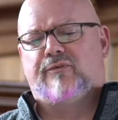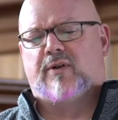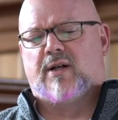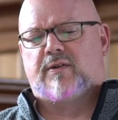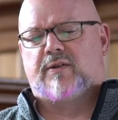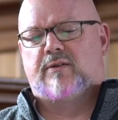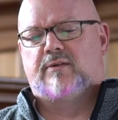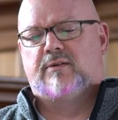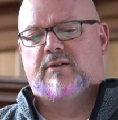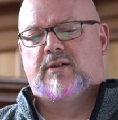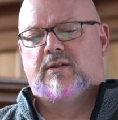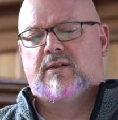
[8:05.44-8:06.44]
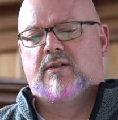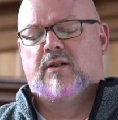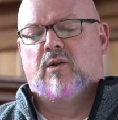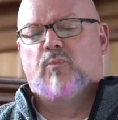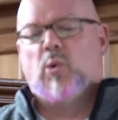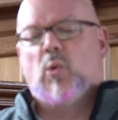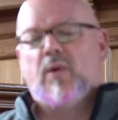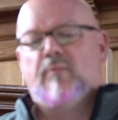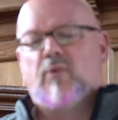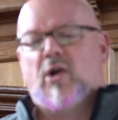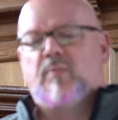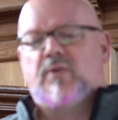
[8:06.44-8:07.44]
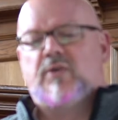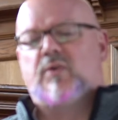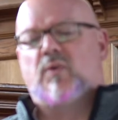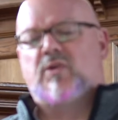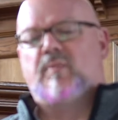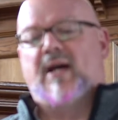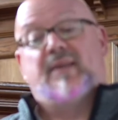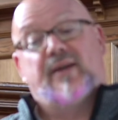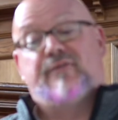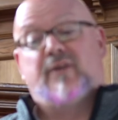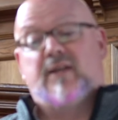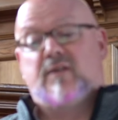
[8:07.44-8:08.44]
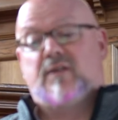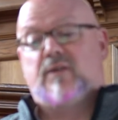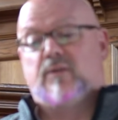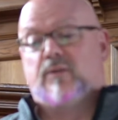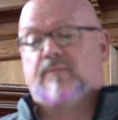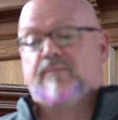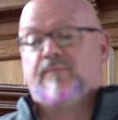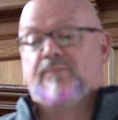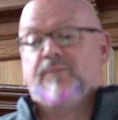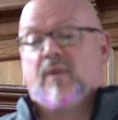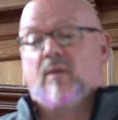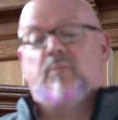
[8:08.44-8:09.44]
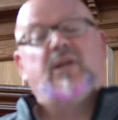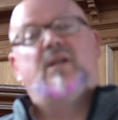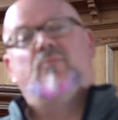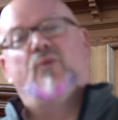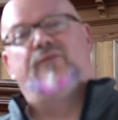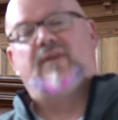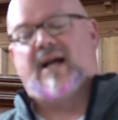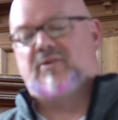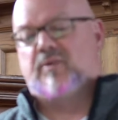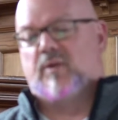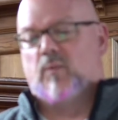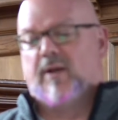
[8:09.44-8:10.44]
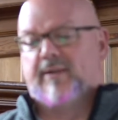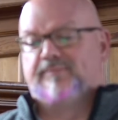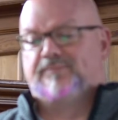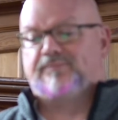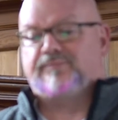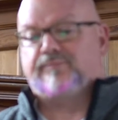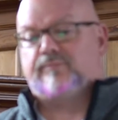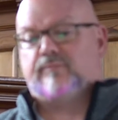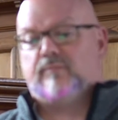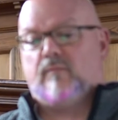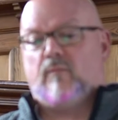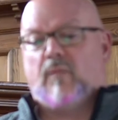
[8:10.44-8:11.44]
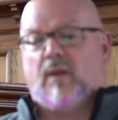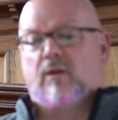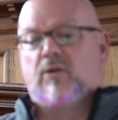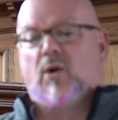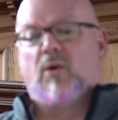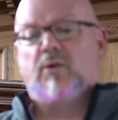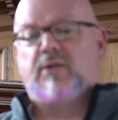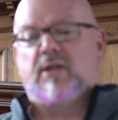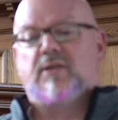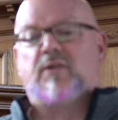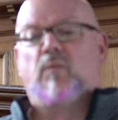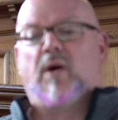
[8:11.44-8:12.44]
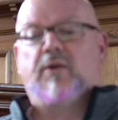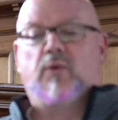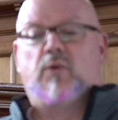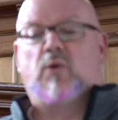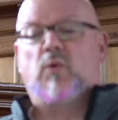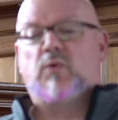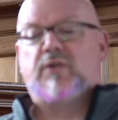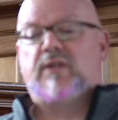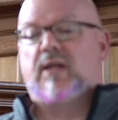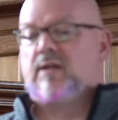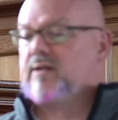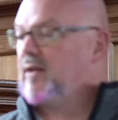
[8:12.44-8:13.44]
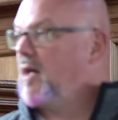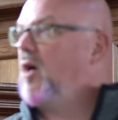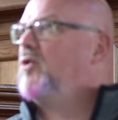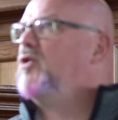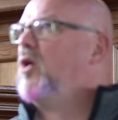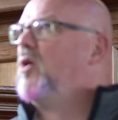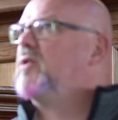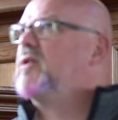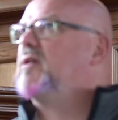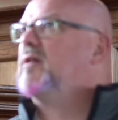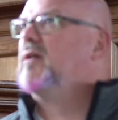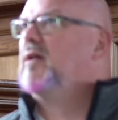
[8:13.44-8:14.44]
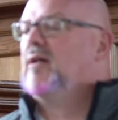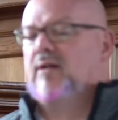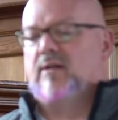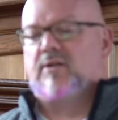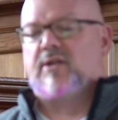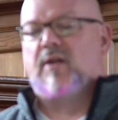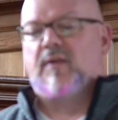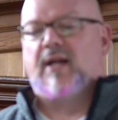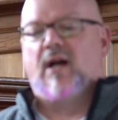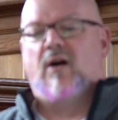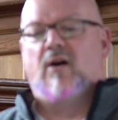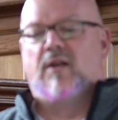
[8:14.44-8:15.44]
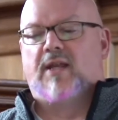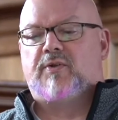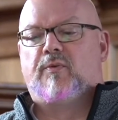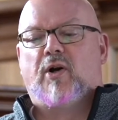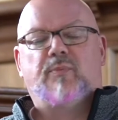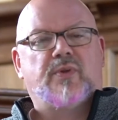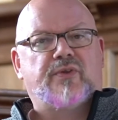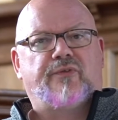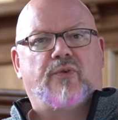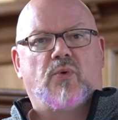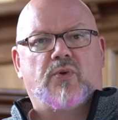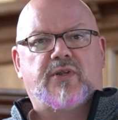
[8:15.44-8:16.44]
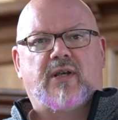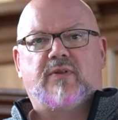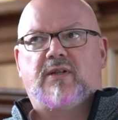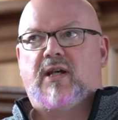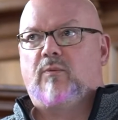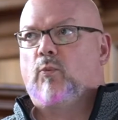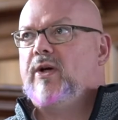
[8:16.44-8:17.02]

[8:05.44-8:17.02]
for us. Paul in Romans talks about their faith too, but in a more flattering way. God is the one who calls things that are not as though they are. That's Romans 4:17.